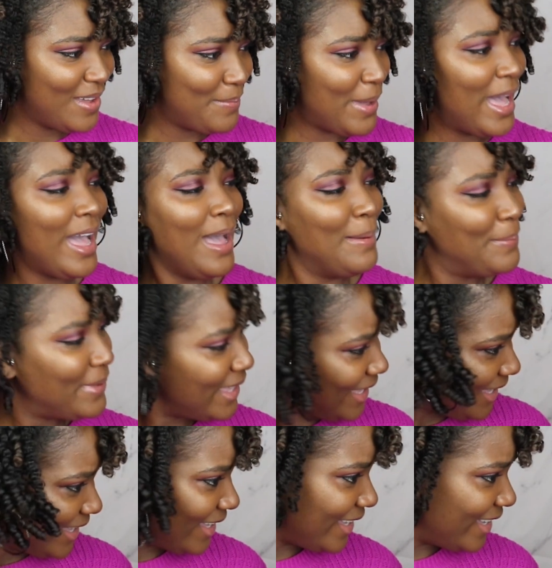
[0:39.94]

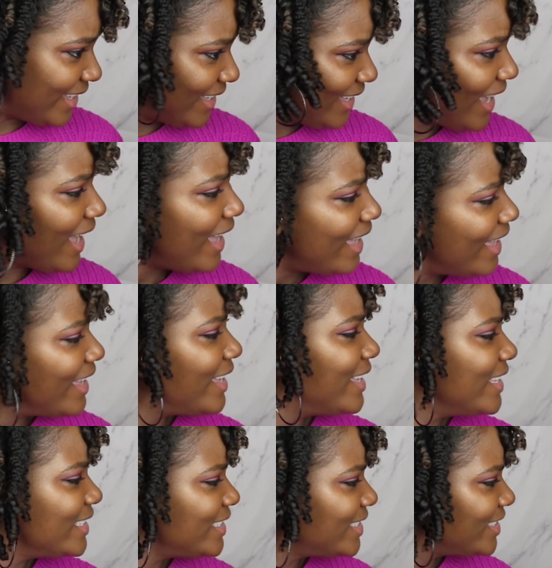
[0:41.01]
hopping,
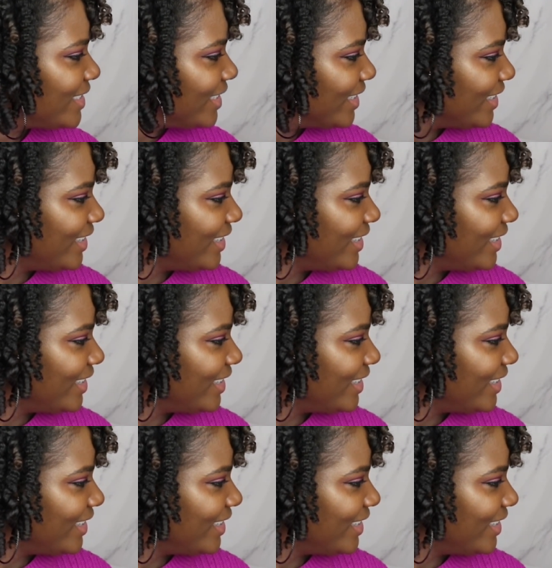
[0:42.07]
yes,